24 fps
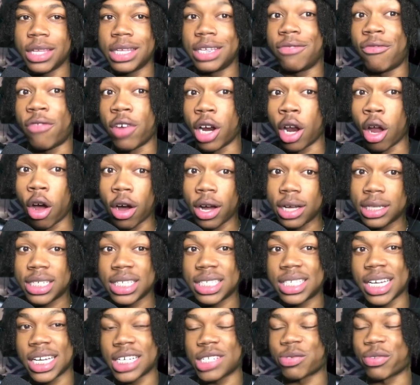for loyalty
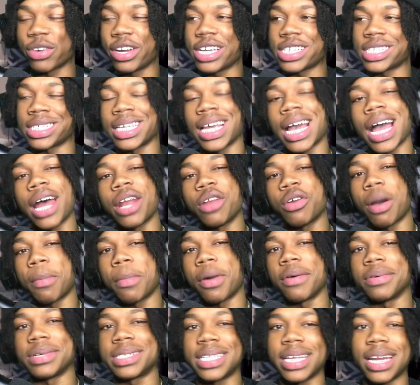test reason. Y'all know I'm
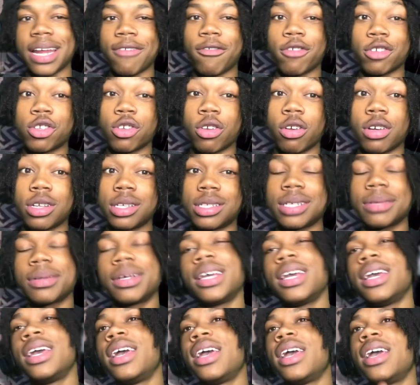about to say that for loyalty.
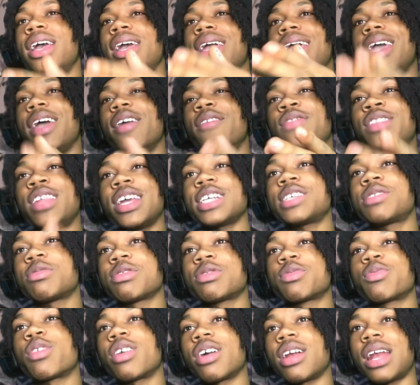If this
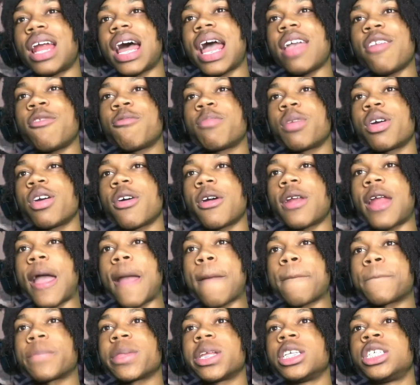was real life, bro,
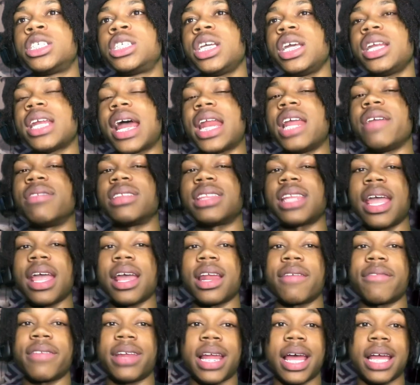like she not even
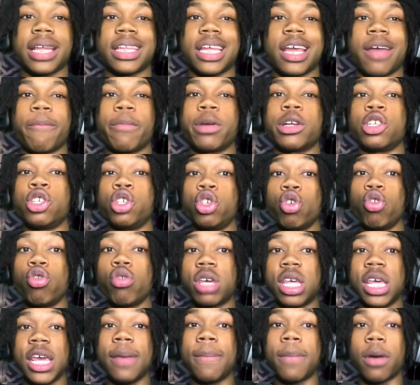thinking of it like that. But you
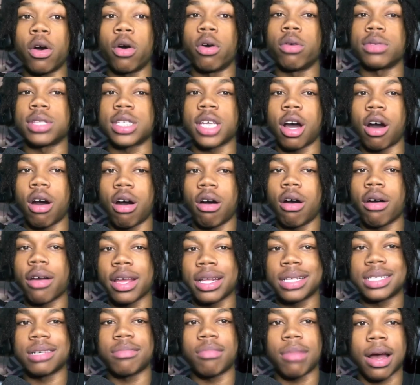keep on
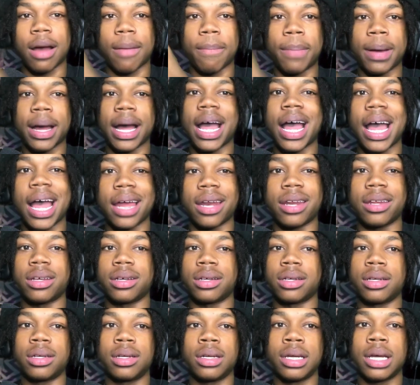talking to my
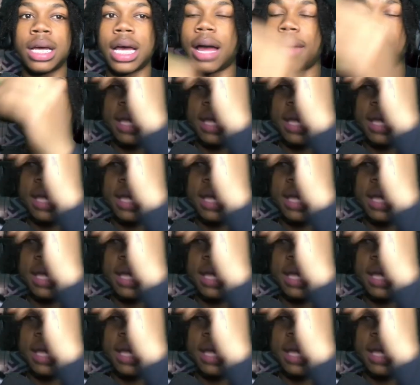partner. I'm